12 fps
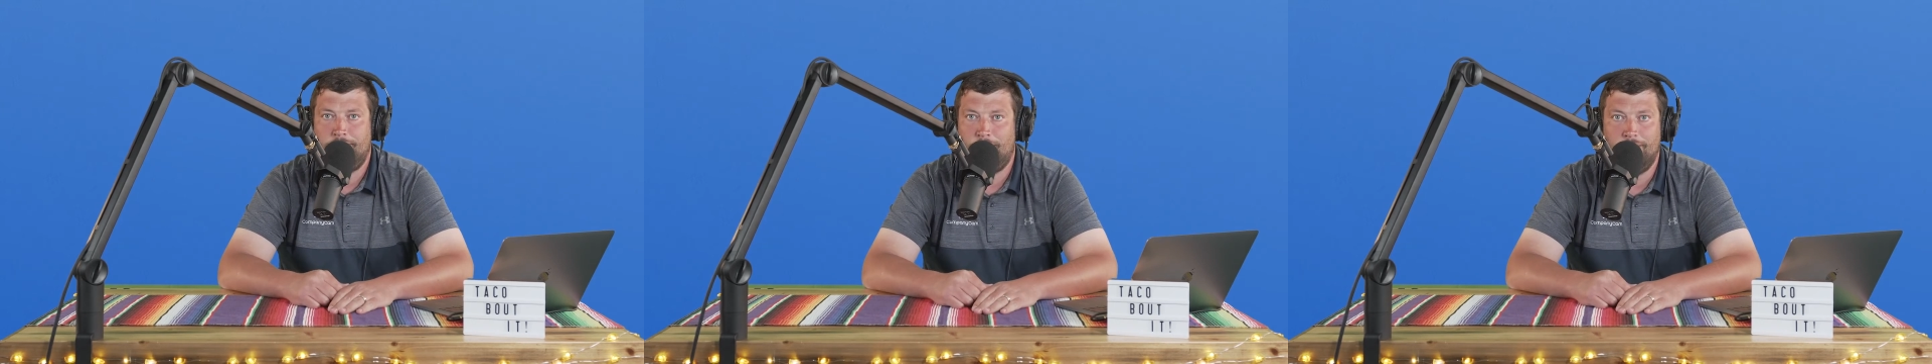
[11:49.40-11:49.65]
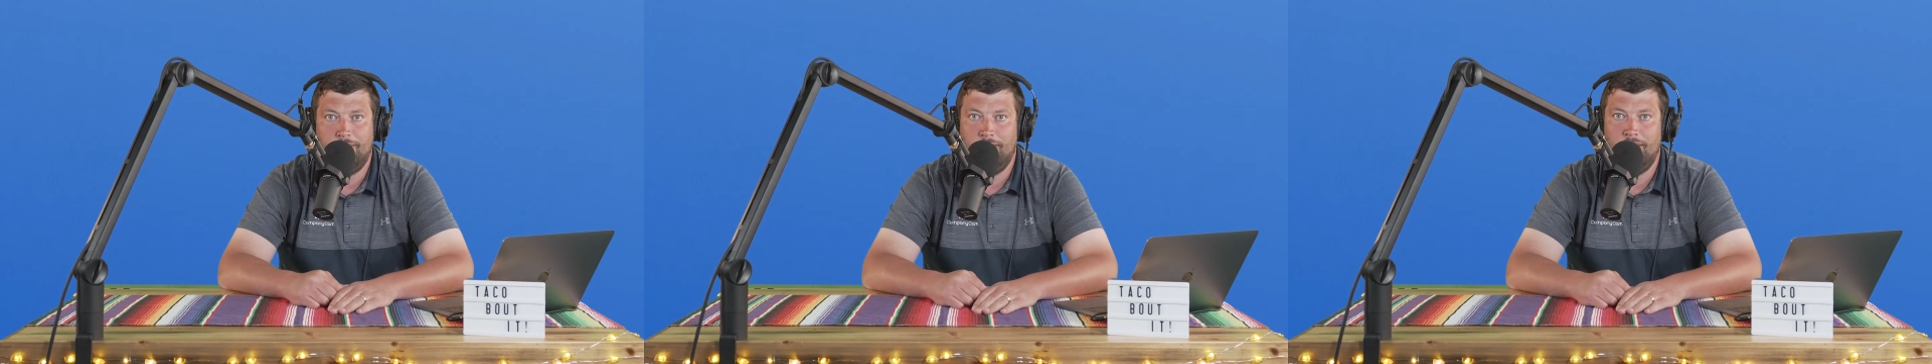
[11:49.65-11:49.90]

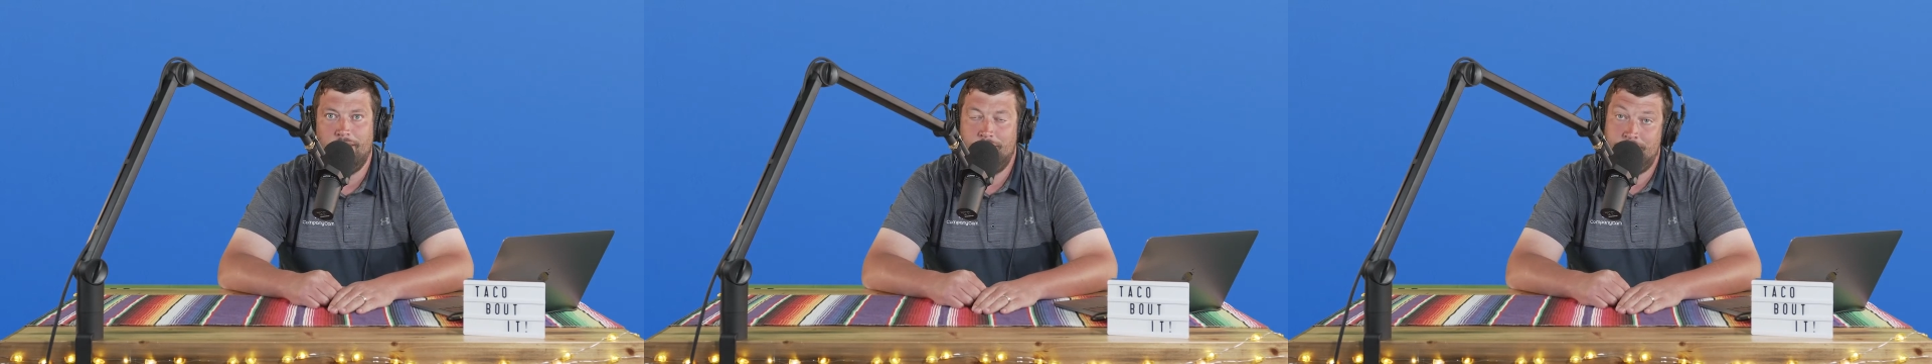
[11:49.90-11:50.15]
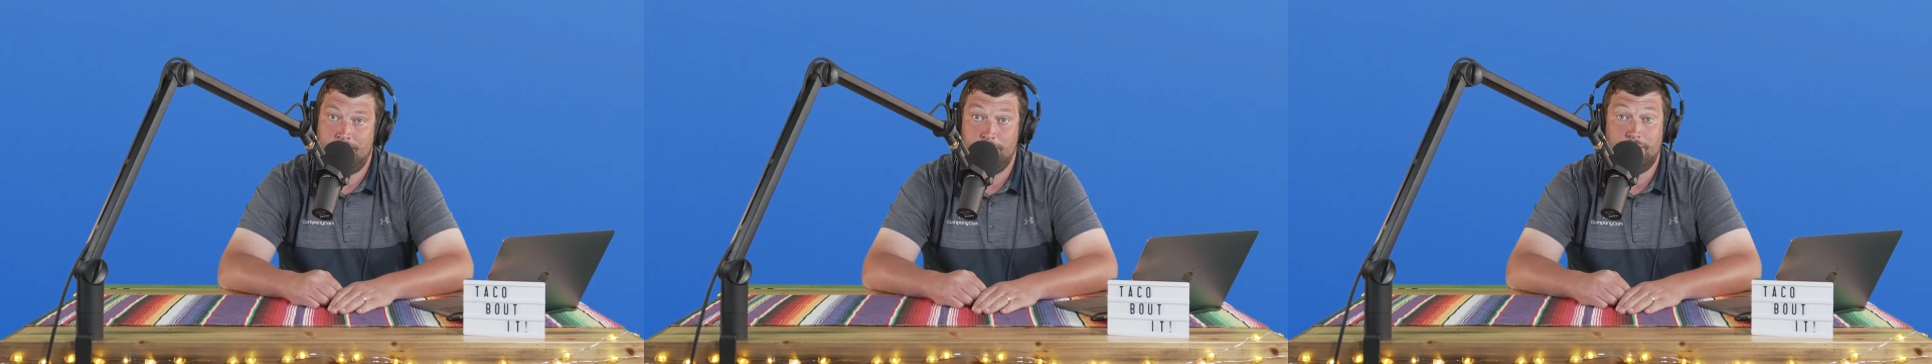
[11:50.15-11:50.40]
Well,
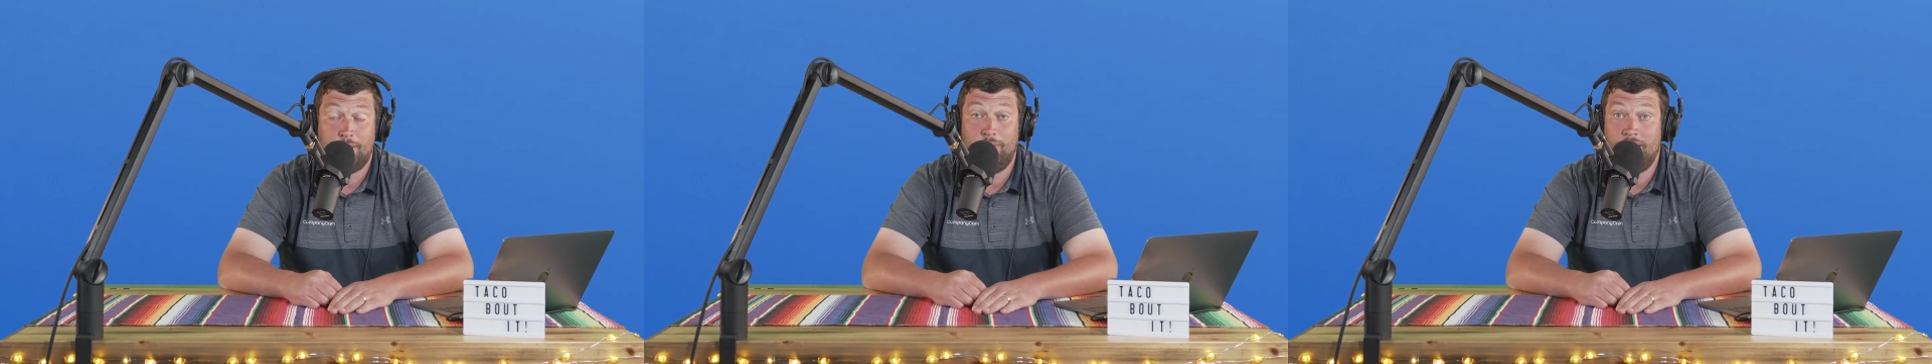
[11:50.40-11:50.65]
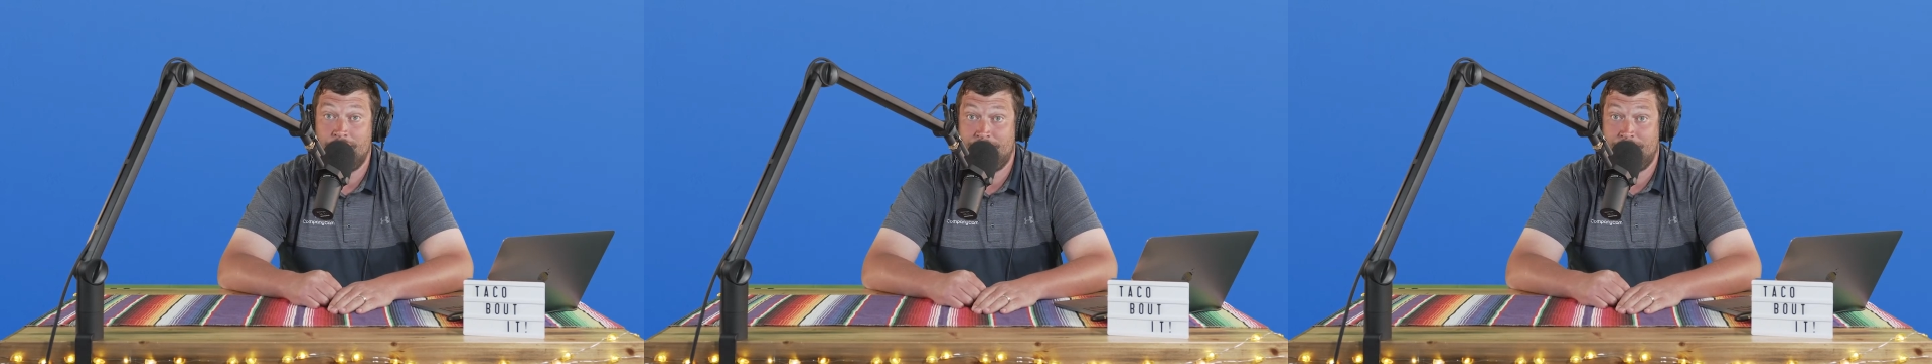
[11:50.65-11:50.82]
seems like we got